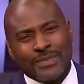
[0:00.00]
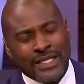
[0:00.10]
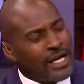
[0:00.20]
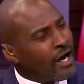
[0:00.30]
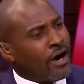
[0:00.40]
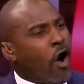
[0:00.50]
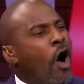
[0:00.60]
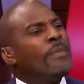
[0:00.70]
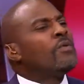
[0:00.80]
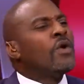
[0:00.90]
to me? Uh,
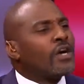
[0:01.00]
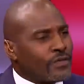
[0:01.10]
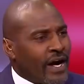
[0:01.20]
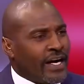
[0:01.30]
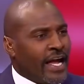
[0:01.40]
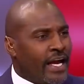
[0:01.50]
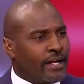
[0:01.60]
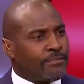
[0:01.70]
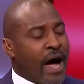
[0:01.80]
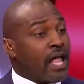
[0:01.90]
RB1, right?
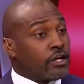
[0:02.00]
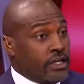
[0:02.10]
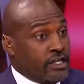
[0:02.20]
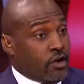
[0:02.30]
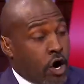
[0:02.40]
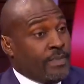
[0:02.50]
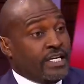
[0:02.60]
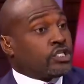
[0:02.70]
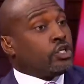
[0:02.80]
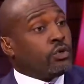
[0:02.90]
And Pollard is
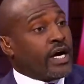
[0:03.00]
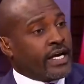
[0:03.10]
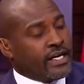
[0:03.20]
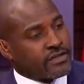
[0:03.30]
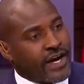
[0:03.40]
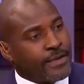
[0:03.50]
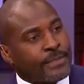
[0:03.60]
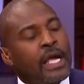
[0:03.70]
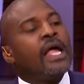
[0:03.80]
RB2, I guess, right?